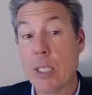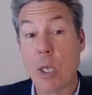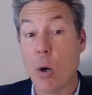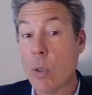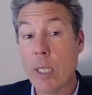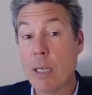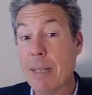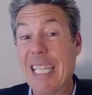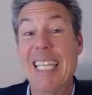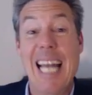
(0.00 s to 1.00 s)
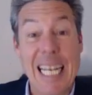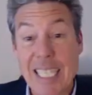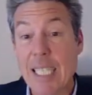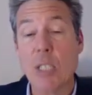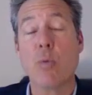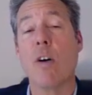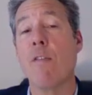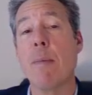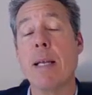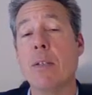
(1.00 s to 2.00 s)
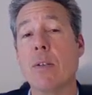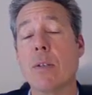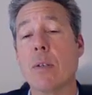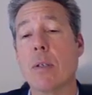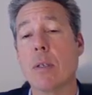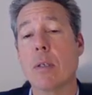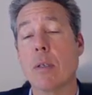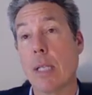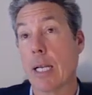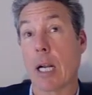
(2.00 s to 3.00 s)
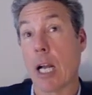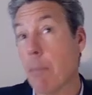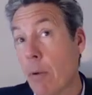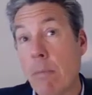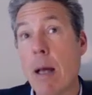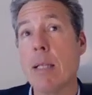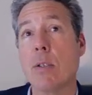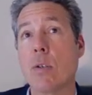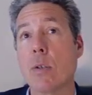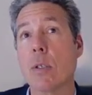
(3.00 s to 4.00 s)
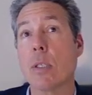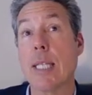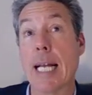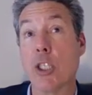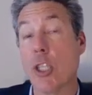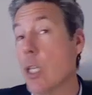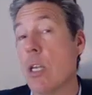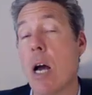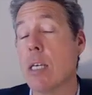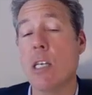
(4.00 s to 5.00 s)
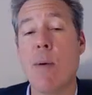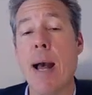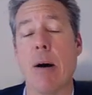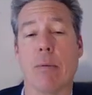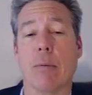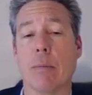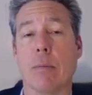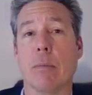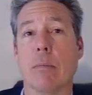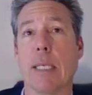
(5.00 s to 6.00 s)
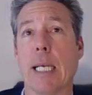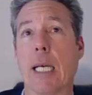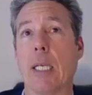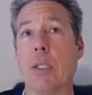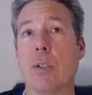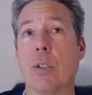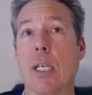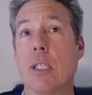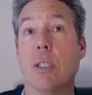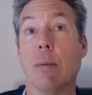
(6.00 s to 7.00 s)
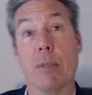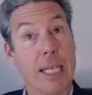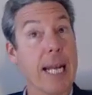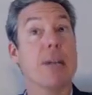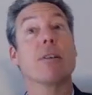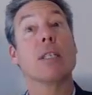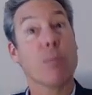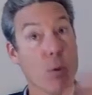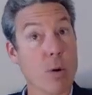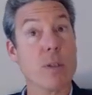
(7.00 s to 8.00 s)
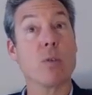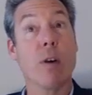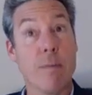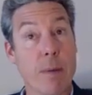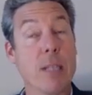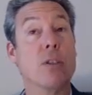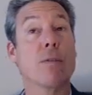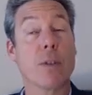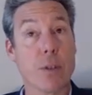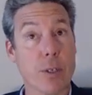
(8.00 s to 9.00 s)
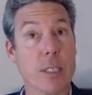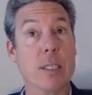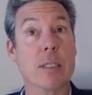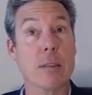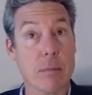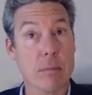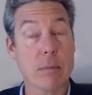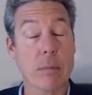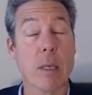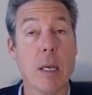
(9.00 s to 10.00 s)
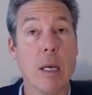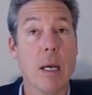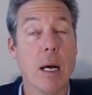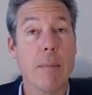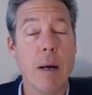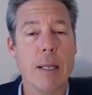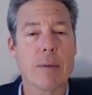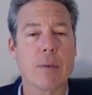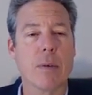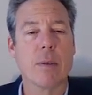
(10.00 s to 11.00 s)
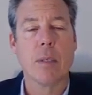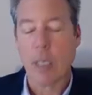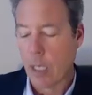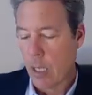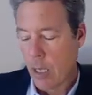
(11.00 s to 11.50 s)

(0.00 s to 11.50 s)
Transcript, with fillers: but it's only gonna be less than twelve months, like a couple months, that shouldn't knock you out because it, the standard is more than twelve months over thirty-six months.